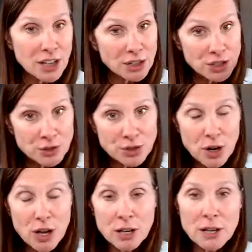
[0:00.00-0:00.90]
not too
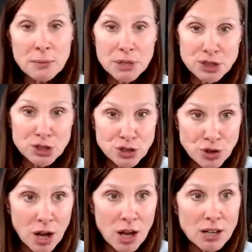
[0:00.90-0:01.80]
strong, but
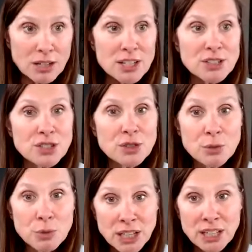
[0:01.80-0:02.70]
strong, so
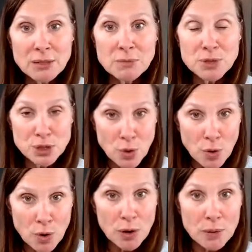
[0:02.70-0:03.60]
that we can
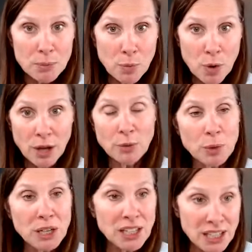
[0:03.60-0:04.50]
absorb what
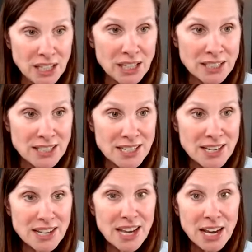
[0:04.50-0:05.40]
we eat
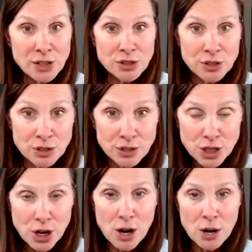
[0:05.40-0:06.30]
and
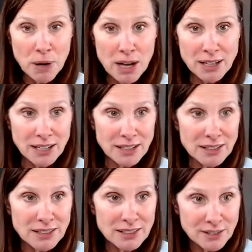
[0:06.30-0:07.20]
nourish our body,
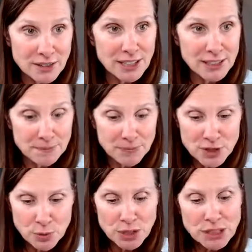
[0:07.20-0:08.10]
right?
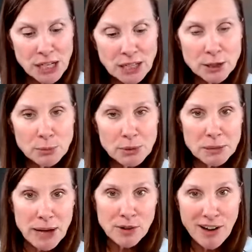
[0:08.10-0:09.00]
So we're going to talk a little bit
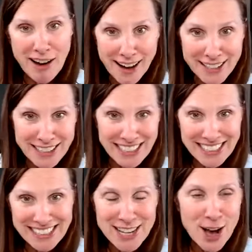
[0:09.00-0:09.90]
about
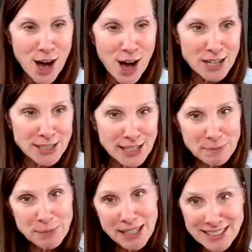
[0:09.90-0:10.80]
Agni.
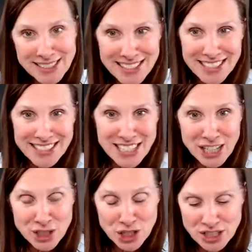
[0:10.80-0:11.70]
Agni means
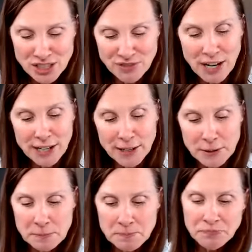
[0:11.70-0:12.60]
digestive
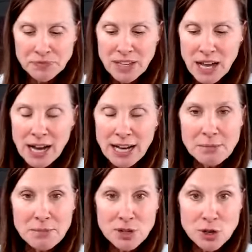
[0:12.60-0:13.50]
fire.
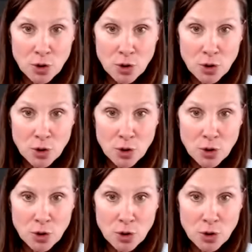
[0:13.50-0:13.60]
I